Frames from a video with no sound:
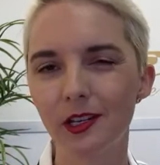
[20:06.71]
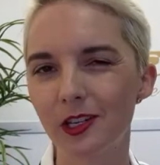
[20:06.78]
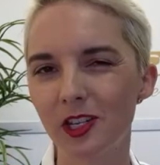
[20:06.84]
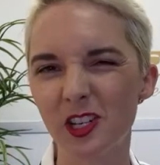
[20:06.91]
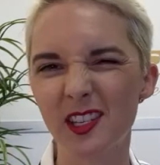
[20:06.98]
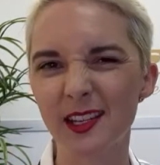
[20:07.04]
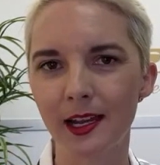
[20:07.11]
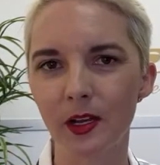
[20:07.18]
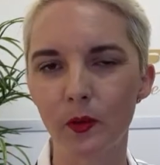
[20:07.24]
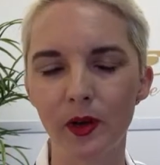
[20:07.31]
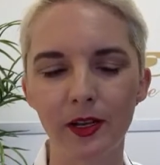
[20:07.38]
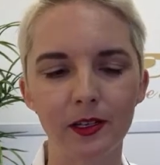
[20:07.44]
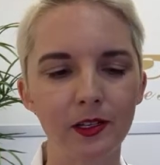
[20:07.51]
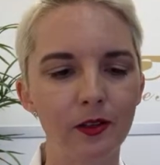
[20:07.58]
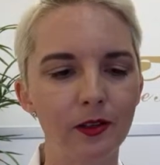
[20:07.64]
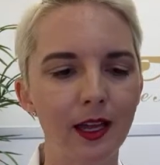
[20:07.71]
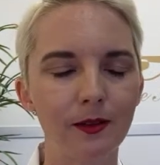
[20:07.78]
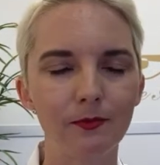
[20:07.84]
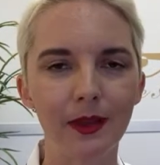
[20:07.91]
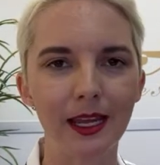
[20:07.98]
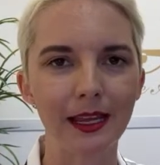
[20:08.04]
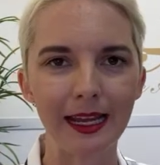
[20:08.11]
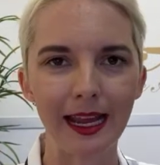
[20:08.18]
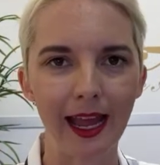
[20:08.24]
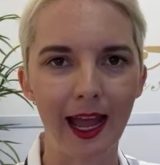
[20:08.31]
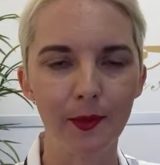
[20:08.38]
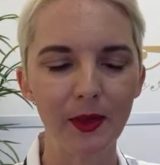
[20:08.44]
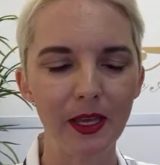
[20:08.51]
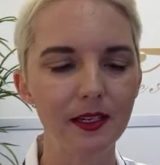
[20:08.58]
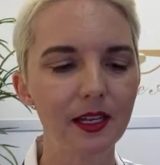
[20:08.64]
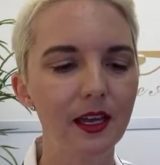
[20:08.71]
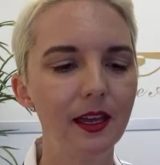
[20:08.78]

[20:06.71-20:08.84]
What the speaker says: You just kind of want to do that, make it a habit.